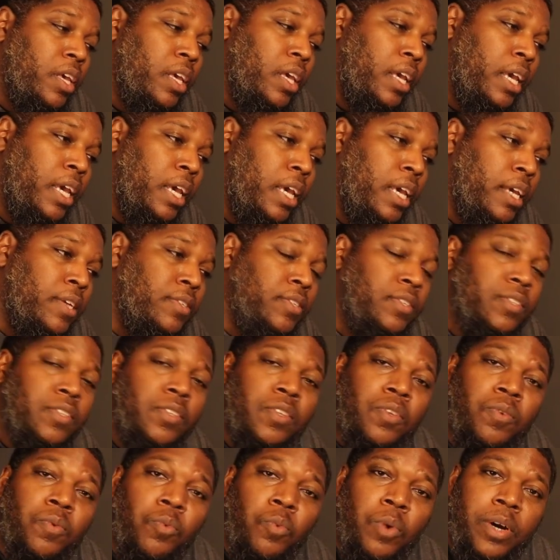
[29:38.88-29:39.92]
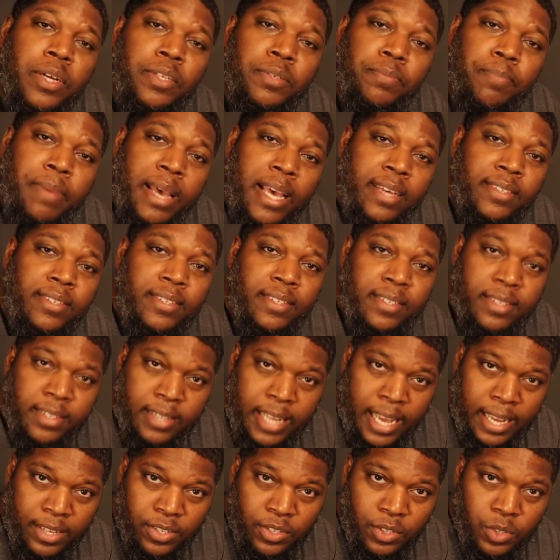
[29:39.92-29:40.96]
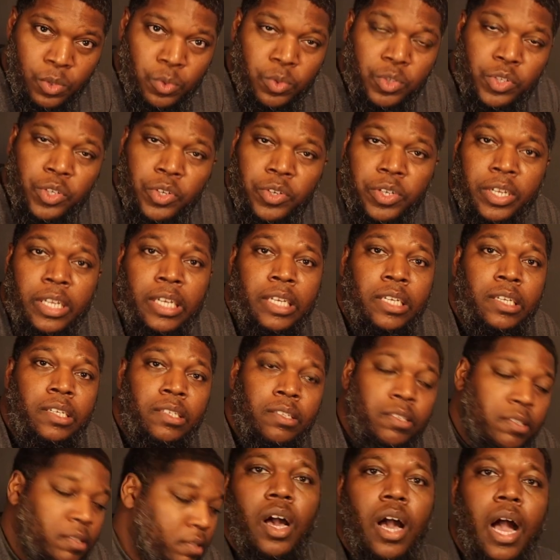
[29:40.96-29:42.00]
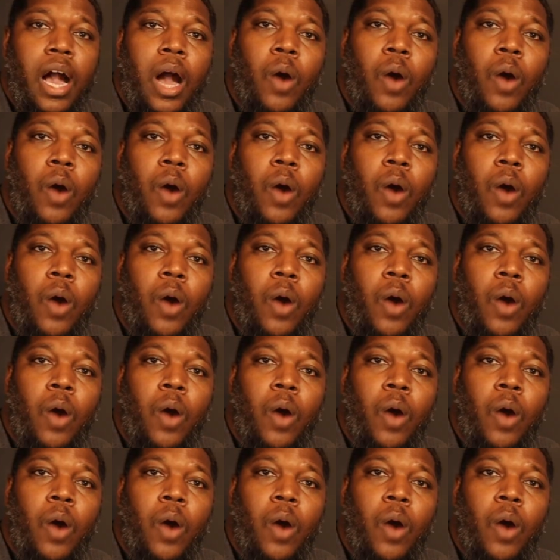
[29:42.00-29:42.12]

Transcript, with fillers: is what's best that suits your needs.